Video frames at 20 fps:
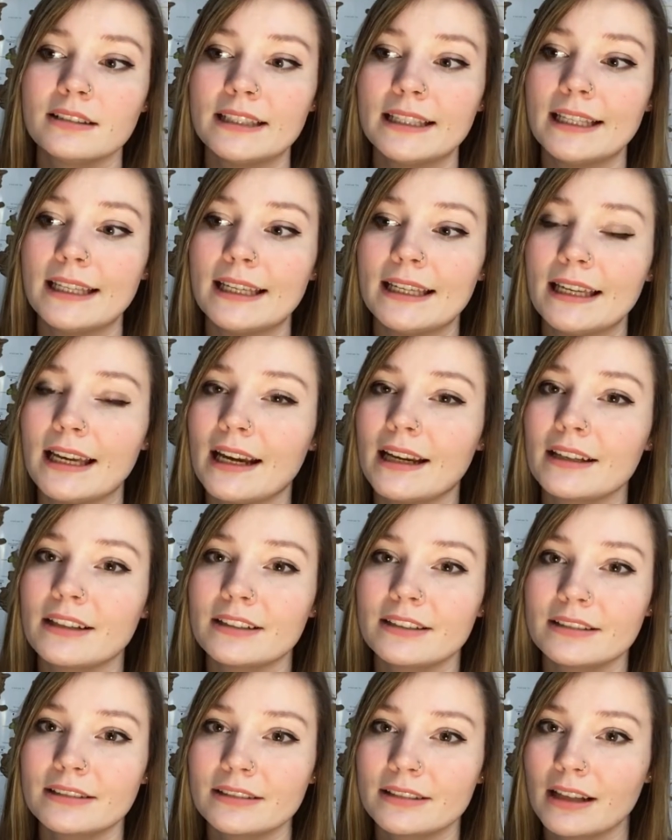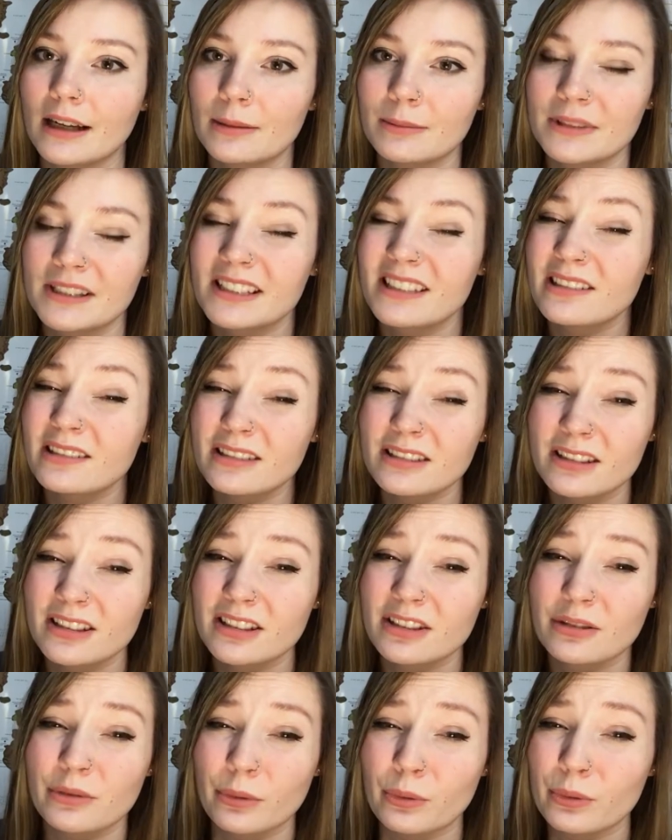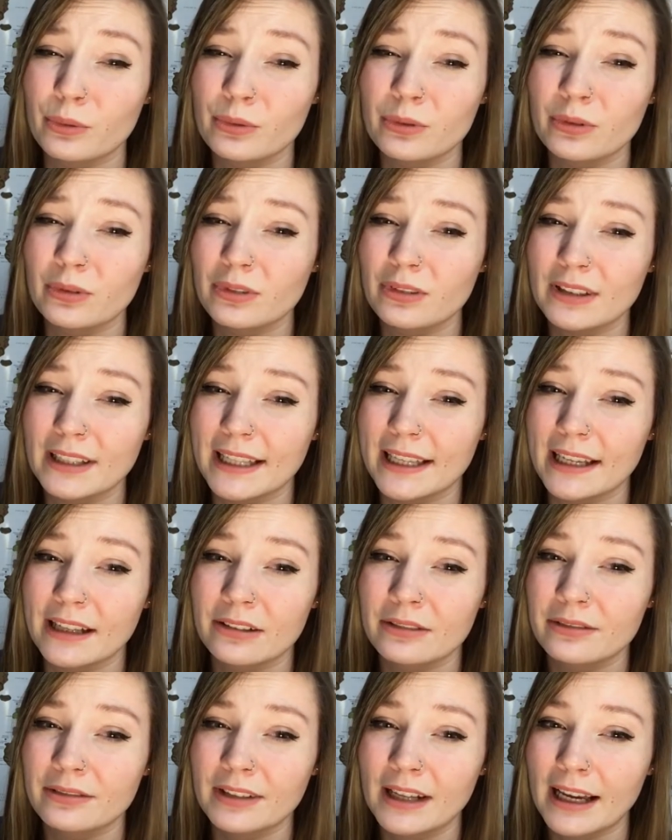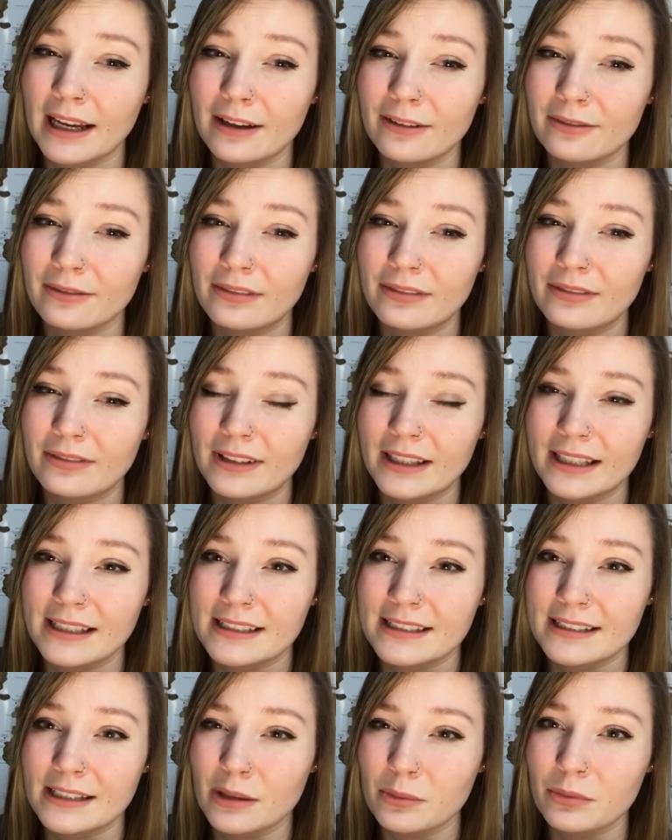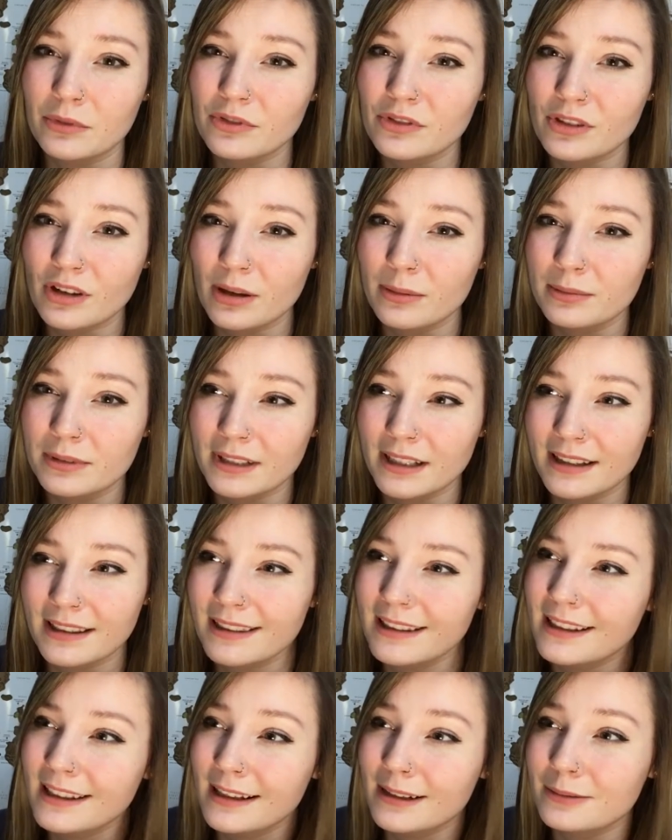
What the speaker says: Like, I'm still in school, like I don't have like a stable job or anything.